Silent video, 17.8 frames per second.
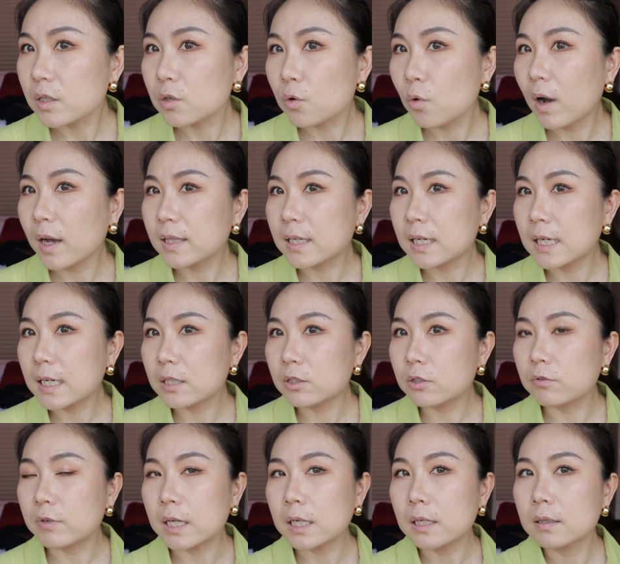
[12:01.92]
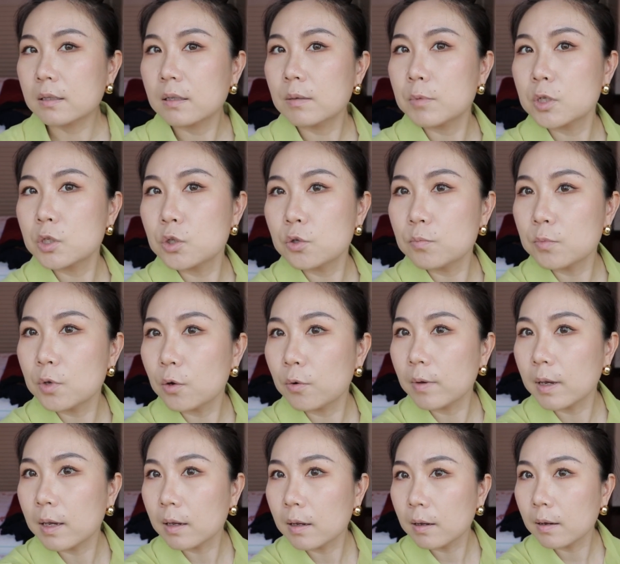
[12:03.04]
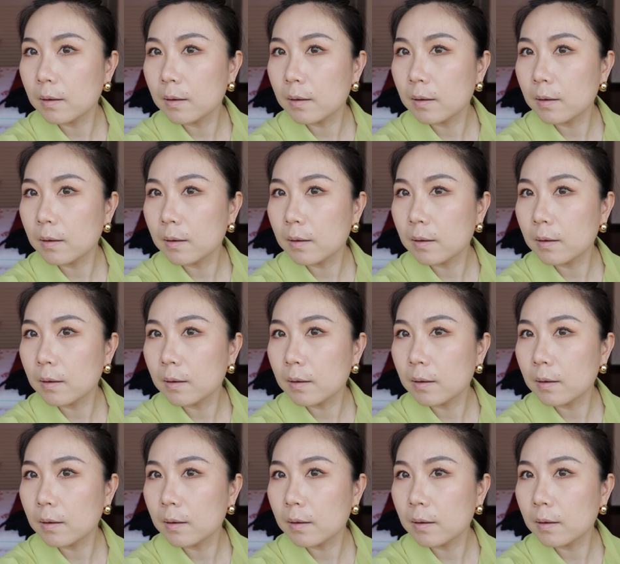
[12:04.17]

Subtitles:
quite glittery. Let me zoom you in.